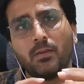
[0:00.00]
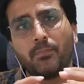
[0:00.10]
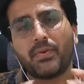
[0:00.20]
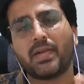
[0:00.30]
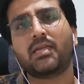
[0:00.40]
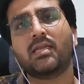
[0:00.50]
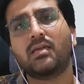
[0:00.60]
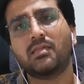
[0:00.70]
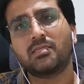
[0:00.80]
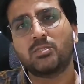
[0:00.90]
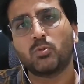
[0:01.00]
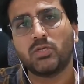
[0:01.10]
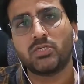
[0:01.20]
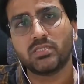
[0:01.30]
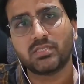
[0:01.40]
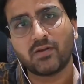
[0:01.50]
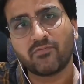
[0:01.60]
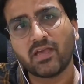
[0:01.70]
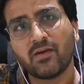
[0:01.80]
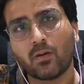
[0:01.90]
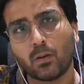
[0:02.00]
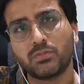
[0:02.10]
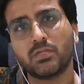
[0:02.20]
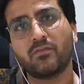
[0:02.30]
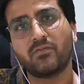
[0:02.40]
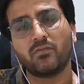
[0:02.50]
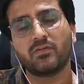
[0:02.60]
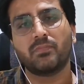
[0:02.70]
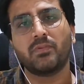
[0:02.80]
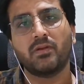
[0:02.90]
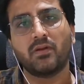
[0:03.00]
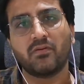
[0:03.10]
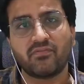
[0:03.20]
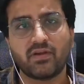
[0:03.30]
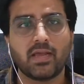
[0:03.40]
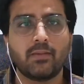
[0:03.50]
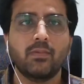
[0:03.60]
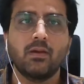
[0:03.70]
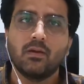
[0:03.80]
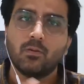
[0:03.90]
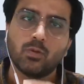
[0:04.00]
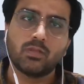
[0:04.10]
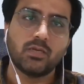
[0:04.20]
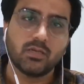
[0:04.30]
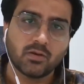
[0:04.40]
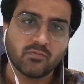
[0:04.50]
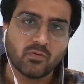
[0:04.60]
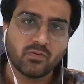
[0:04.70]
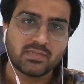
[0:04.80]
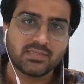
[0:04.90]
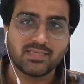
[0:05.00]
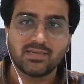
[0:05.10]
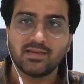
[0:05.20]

practical situations that we have observed over the period of time with interviewers,